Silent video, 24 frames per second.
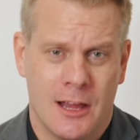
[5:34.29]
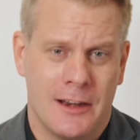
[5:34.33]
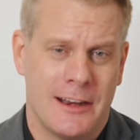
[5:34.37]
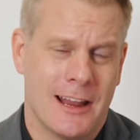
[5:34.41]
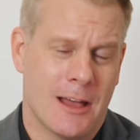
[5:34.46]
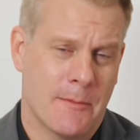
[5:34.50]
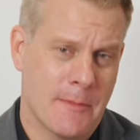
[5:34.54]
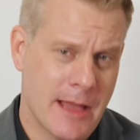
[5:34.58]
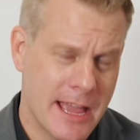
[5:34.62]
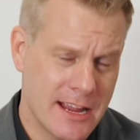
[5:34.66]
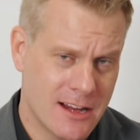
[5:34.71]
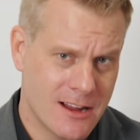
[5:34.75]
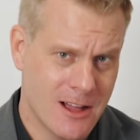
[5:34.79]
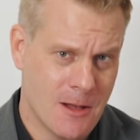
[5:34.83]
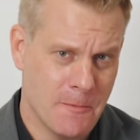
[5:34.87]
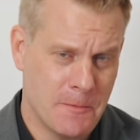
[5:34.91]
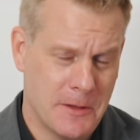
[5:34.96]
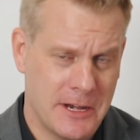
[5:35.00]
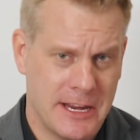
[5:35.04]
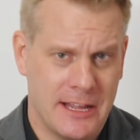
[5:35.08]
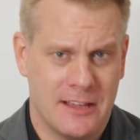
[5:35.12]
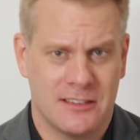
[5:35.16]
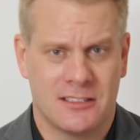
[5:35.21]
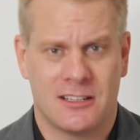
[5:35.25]
Now, my
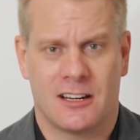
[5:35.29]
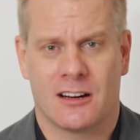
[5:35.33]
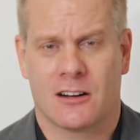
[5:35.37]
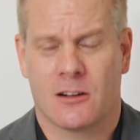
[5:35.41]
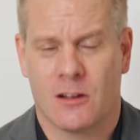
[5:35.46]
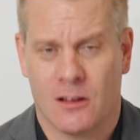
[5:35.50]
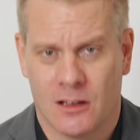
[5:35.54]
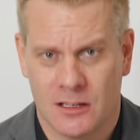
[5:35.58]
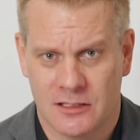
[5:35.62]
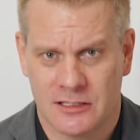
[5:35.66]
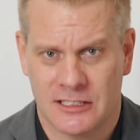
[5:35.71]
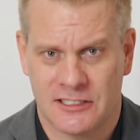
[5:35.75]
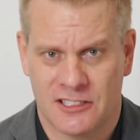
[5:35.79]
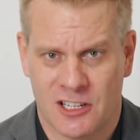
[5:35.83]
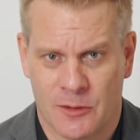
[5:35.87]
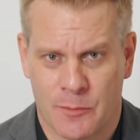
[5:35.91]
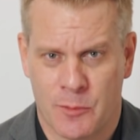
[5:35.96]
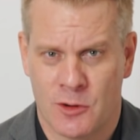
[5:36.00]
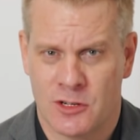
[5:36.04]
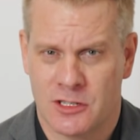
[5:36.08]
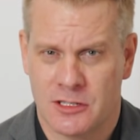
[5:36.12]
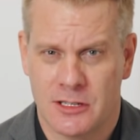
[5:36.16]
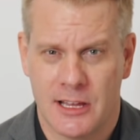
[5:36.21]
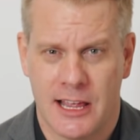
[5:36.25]
company isn't a call center
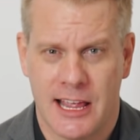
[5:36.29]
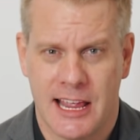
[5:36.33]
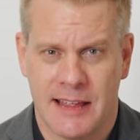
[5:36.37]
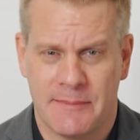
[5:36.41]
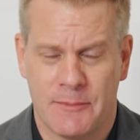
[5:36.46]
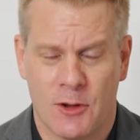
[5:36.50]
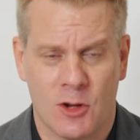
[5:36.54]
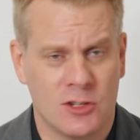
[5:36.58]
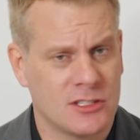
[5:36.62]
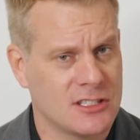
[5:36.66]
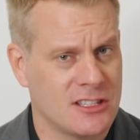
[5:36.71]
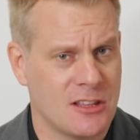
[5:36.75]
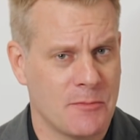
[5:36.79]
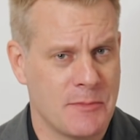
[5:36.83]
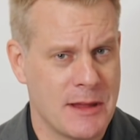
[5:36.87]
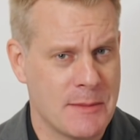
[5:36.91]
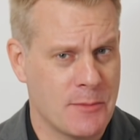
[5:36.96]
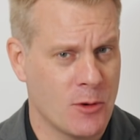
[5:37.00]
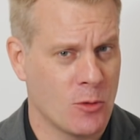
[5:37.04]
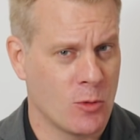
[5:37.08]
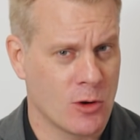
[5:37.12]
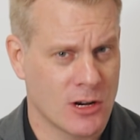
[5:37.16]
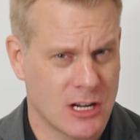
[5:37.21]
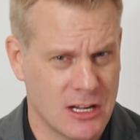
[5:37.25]
per se. Most of the
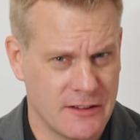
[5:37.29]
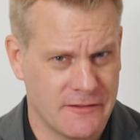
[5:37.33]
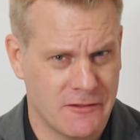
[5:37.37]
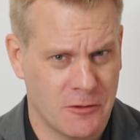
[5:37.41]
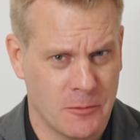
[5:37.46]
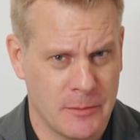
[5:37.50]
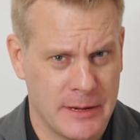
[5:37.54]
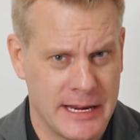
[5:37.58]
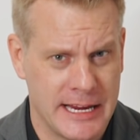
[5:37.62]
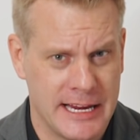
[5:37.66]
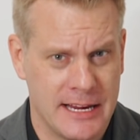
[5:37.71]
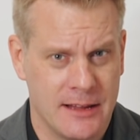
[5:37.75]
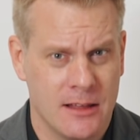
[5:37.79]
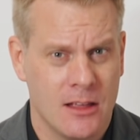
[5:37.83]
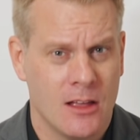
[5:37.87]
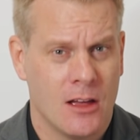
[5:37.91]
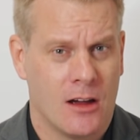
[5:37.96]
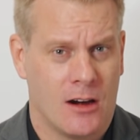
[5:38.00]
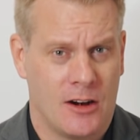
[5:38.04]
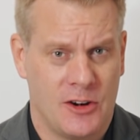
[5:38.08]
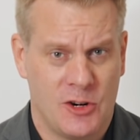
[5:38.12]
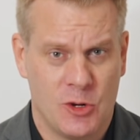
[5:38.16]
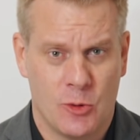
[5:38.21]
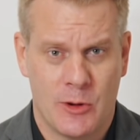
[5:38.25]
people working for me
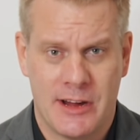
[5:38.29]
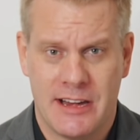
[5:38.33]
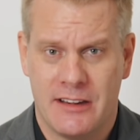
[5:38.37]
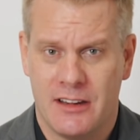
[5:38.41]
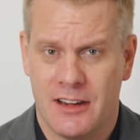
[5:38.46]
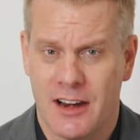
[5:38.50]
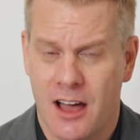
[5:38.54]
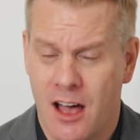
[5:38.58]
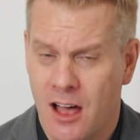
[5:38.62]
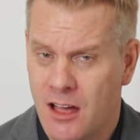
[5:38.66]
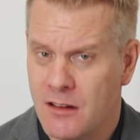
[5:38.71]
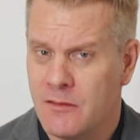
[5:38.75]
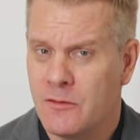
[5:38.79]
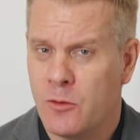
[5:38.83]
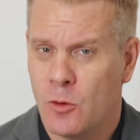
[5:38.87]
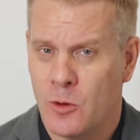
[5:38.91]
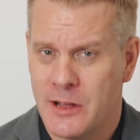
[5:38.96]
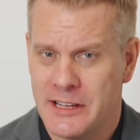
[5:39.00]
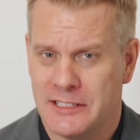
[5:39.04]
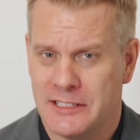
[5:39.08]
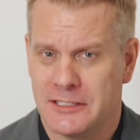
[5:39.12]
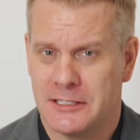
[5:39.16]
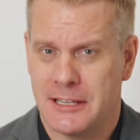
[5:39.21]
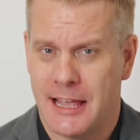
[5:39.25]
are doing
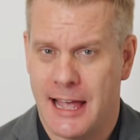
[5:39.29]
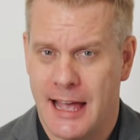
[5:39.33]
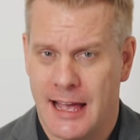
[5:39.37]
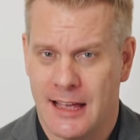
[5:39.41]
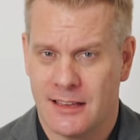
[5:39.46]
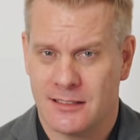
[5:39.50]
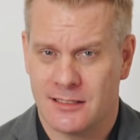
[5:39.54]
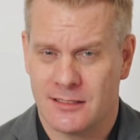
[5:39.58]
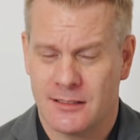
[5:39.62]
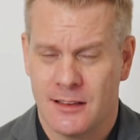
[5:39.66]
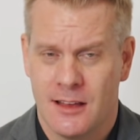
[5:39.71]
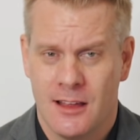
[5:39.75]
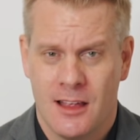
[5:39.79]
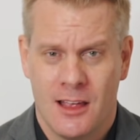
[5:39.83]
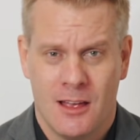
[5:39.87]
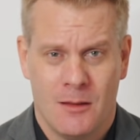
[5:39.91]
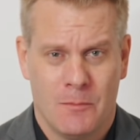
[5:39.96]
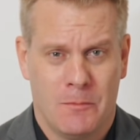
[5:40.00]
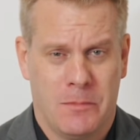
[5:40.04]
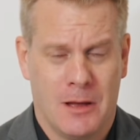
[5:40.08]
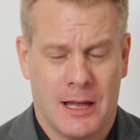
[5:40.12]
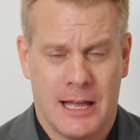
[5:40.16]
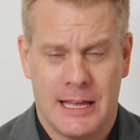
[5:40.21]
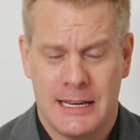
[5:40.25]
non-voice tasks,
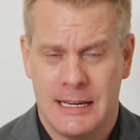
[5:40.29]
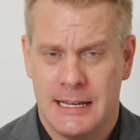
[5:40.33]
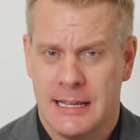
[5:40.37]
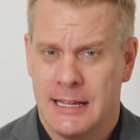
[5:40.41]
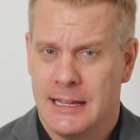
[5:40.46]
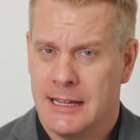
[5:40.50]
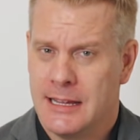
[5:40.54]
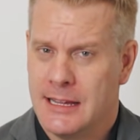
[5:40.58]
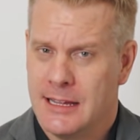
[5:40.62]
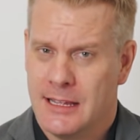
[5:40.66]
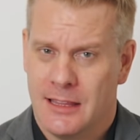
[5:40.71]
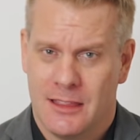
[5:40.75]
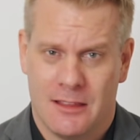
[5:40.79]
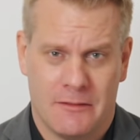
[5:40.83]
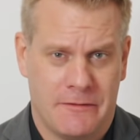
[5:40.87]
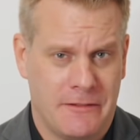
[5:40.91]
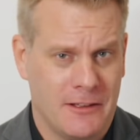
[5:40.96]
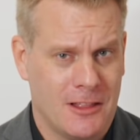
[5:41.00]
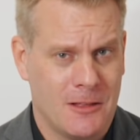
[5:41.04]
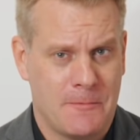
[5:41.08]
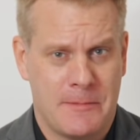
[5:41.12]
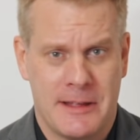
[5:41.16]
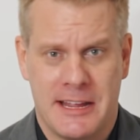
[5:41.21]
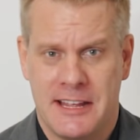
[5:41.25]
but the
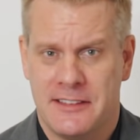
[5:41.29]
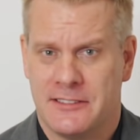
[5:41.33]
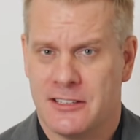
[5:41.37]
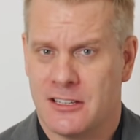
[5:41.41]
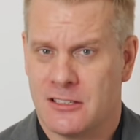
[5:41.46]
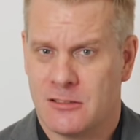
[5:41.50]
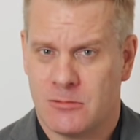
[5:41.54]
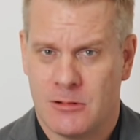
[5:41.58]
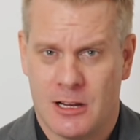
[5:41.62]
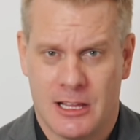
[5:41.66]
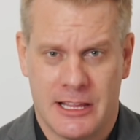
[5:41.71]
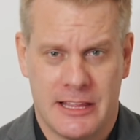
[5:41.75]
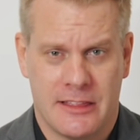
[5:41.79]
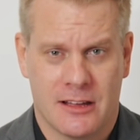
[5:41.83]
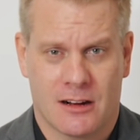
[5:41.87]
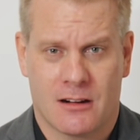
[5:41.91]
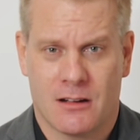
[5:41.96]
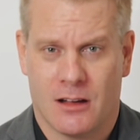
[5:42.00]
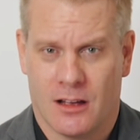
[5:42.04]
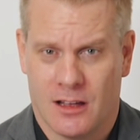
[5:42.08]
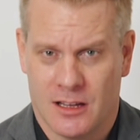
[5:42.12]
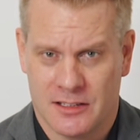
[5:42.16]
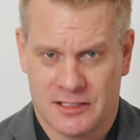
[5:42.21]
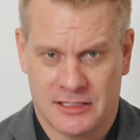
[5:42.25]
Philippines is really the
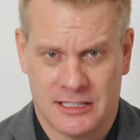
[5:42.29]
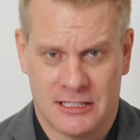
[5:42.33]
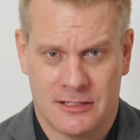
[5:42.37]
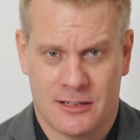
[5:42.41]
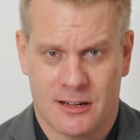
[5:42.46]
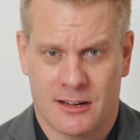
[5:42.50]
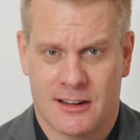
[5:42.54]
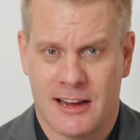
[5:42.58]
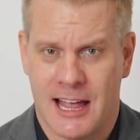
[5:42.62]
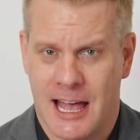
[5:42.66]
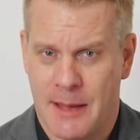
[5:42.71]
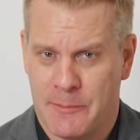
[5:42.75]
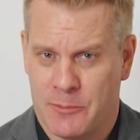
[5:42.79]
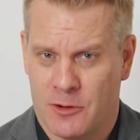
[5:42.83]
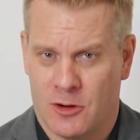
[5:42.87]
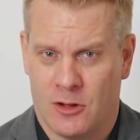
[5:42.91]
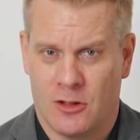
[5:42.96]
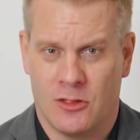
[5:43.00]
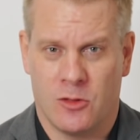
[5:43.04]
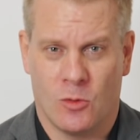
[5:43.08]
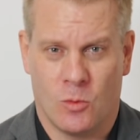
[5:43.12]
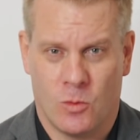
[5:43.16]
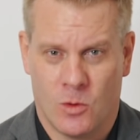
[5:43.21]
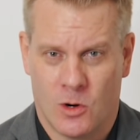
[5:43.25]
call center capital
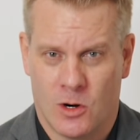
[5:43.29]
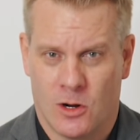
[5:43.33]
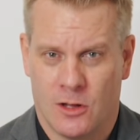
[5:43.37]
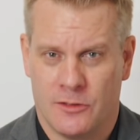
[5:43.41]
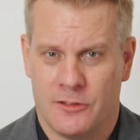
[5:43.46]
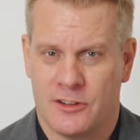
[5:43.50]
of the world.